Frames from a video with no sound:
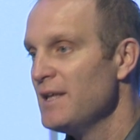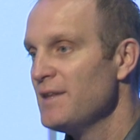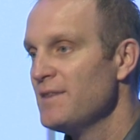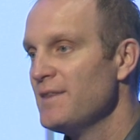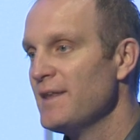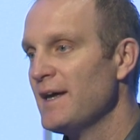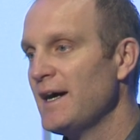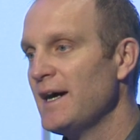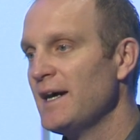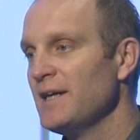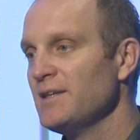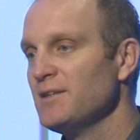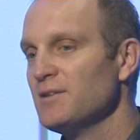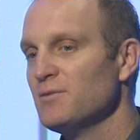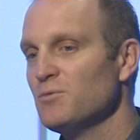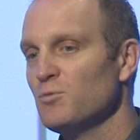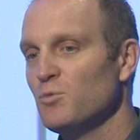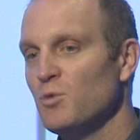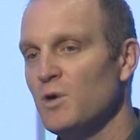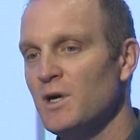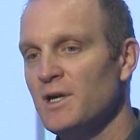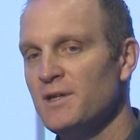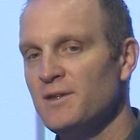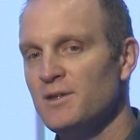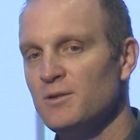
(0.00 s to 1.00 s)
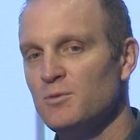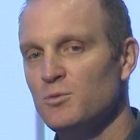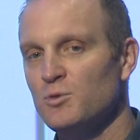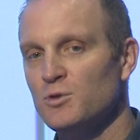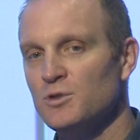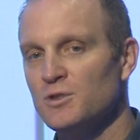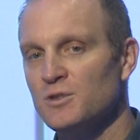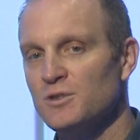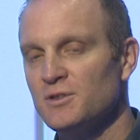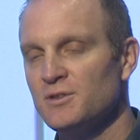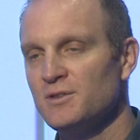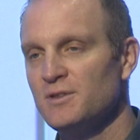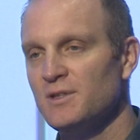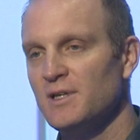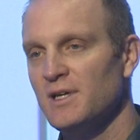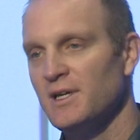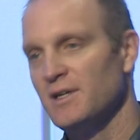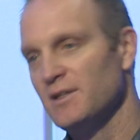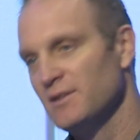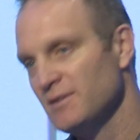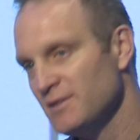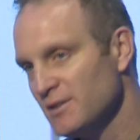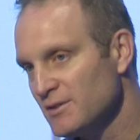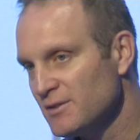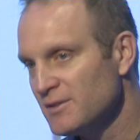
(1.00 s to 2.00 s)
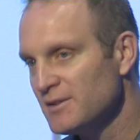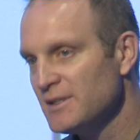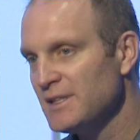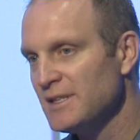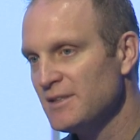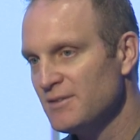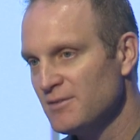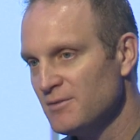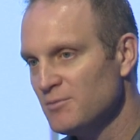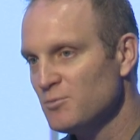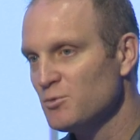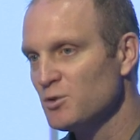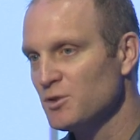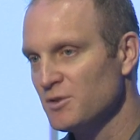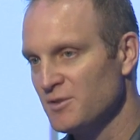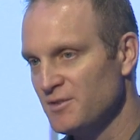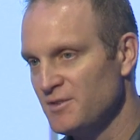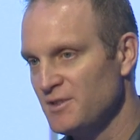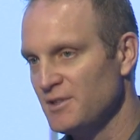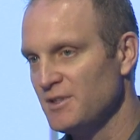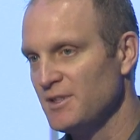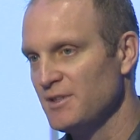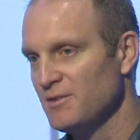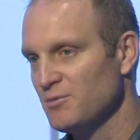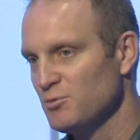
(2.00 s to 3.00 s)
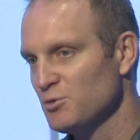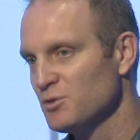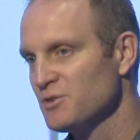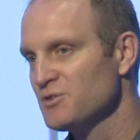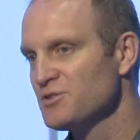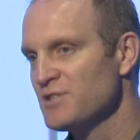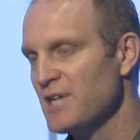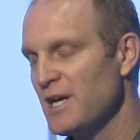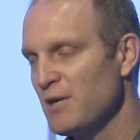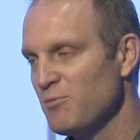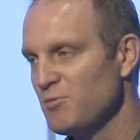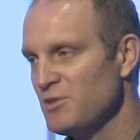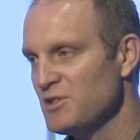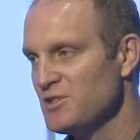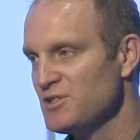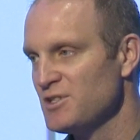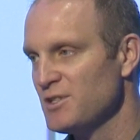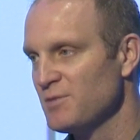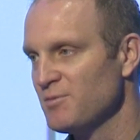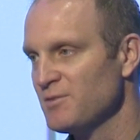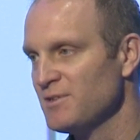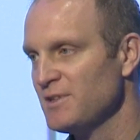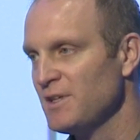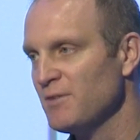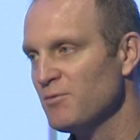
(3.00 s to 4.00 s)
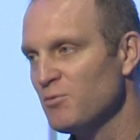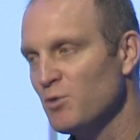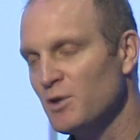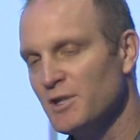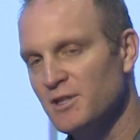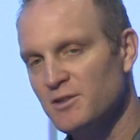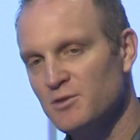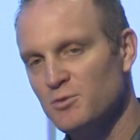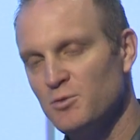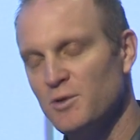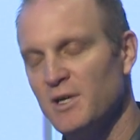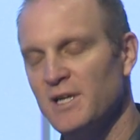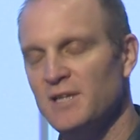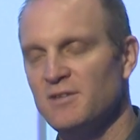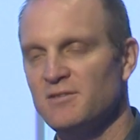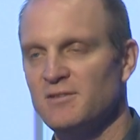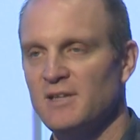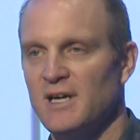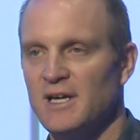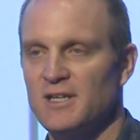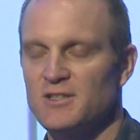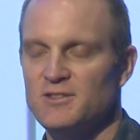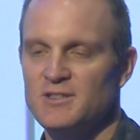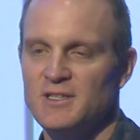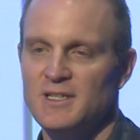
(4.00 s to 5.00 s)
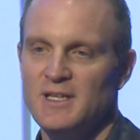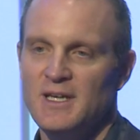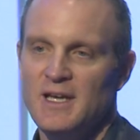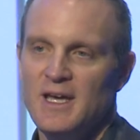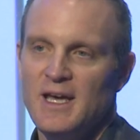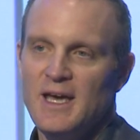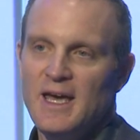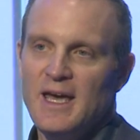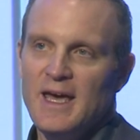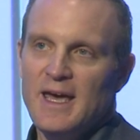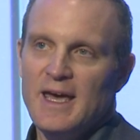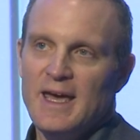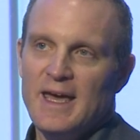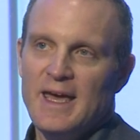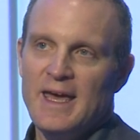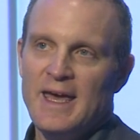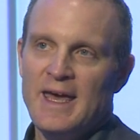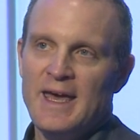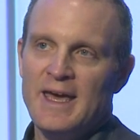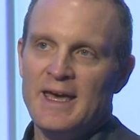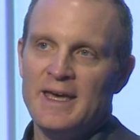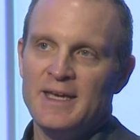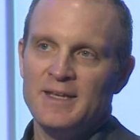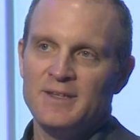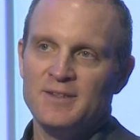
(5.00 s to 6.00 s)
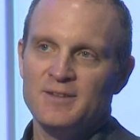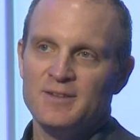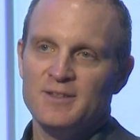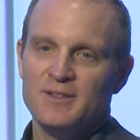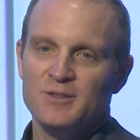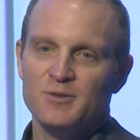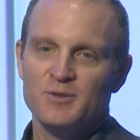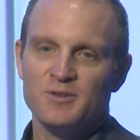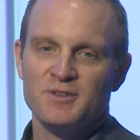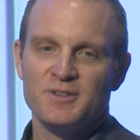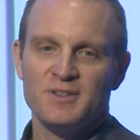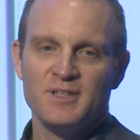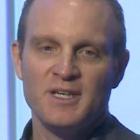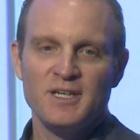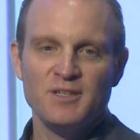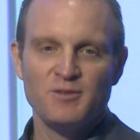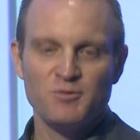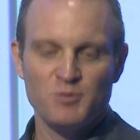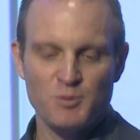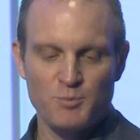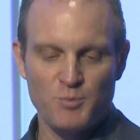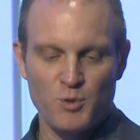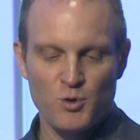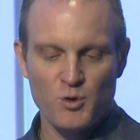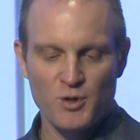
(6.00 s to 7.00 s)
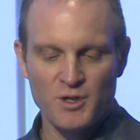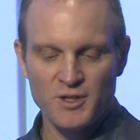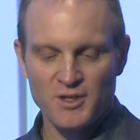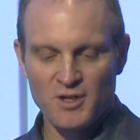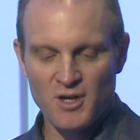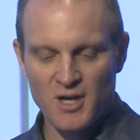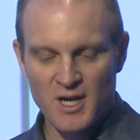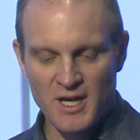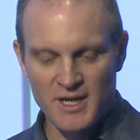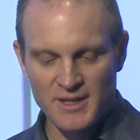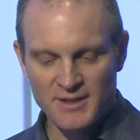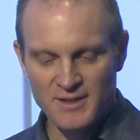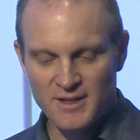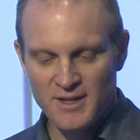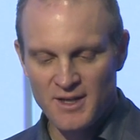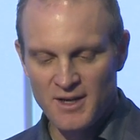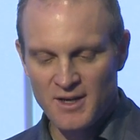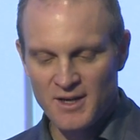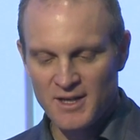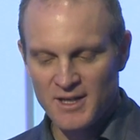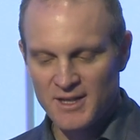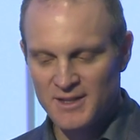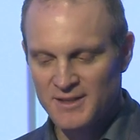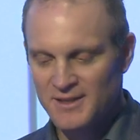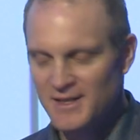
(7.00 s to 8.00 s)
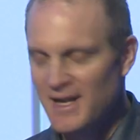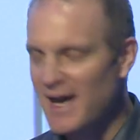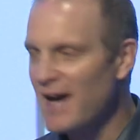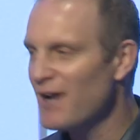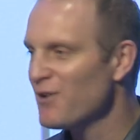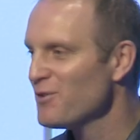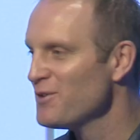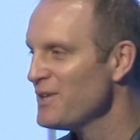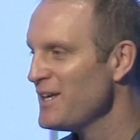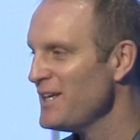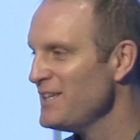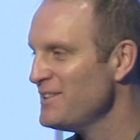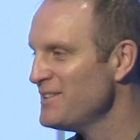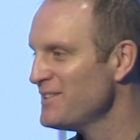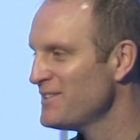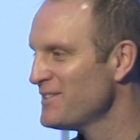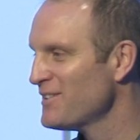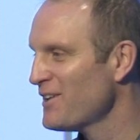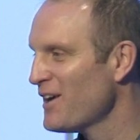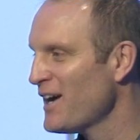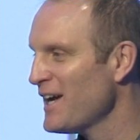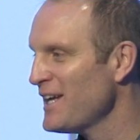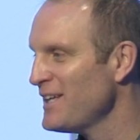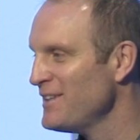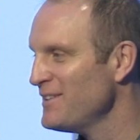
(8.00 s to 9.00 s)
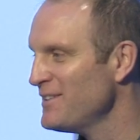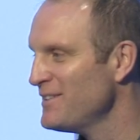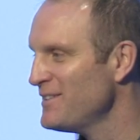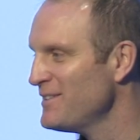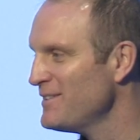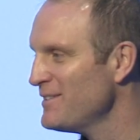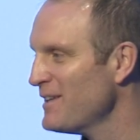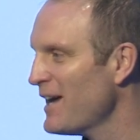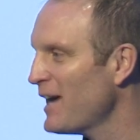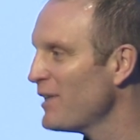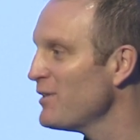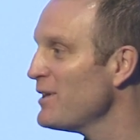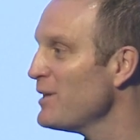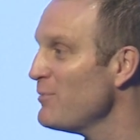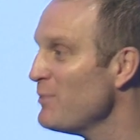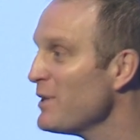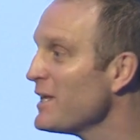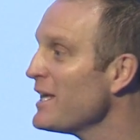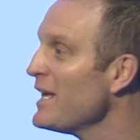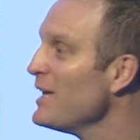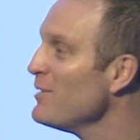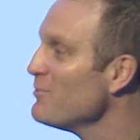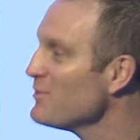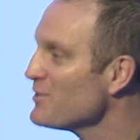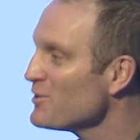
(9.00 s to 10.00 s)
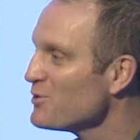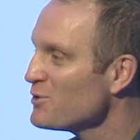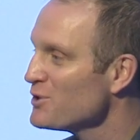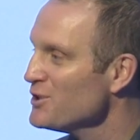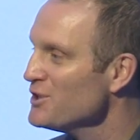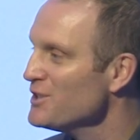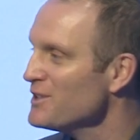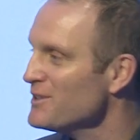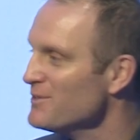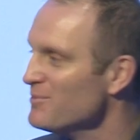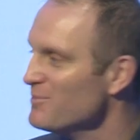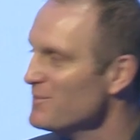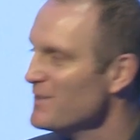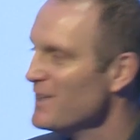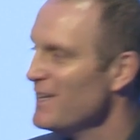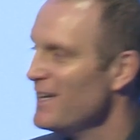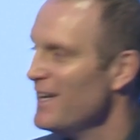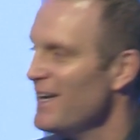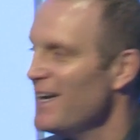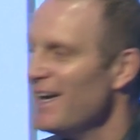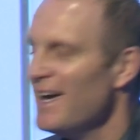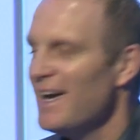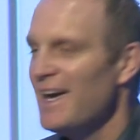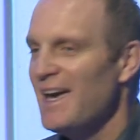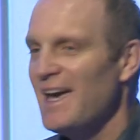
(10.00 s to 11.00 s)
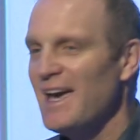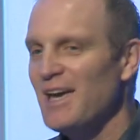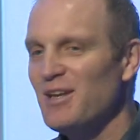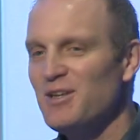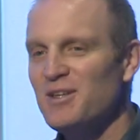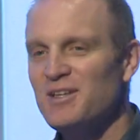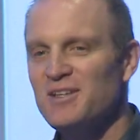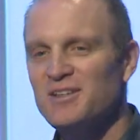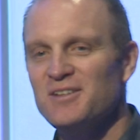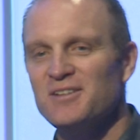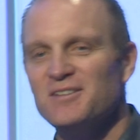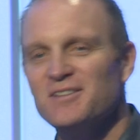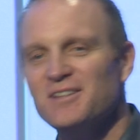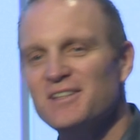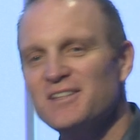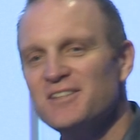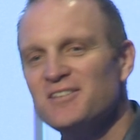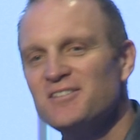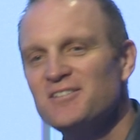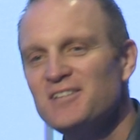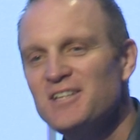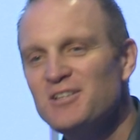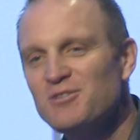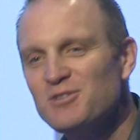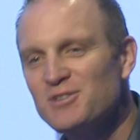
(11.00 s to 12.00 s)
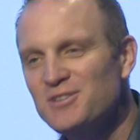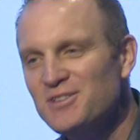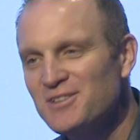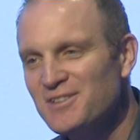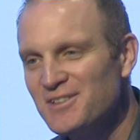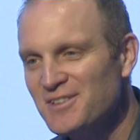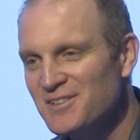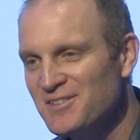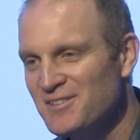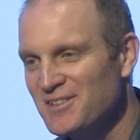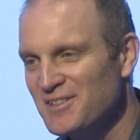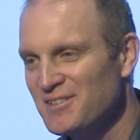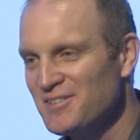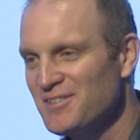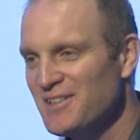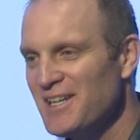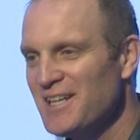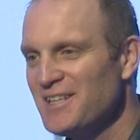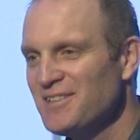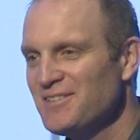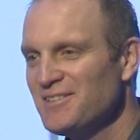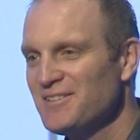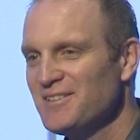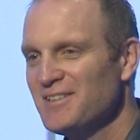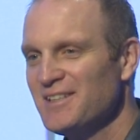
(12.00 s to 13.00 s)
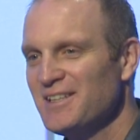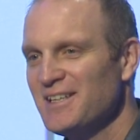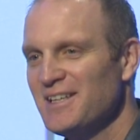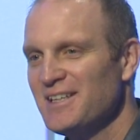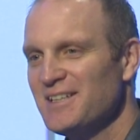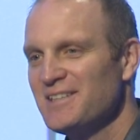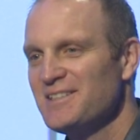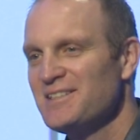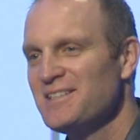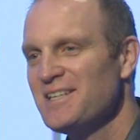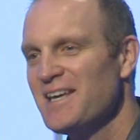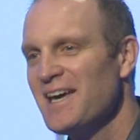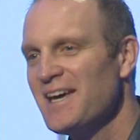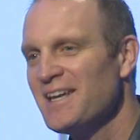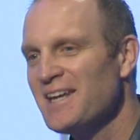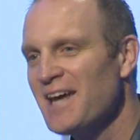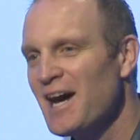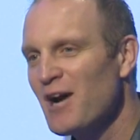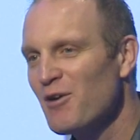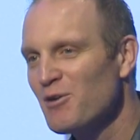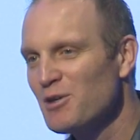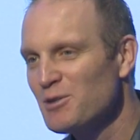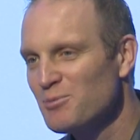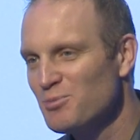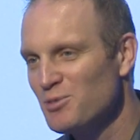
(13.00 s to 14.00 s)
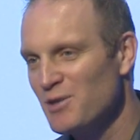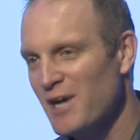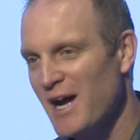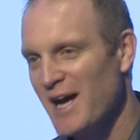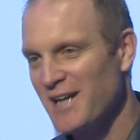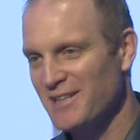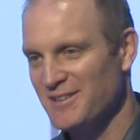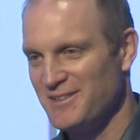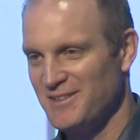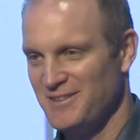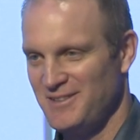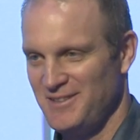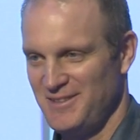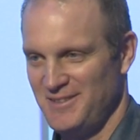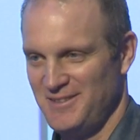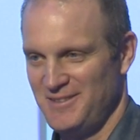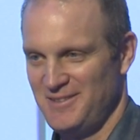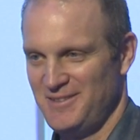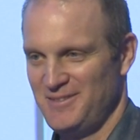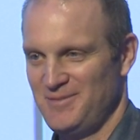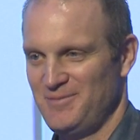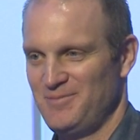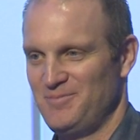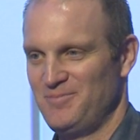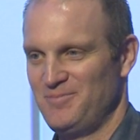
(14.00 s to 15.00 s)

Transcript: that won the Little League World Series, World Championships, and they've won it twice, actually. And there was a nice report on how they became so good. And the secret to their success, 10-hour practices.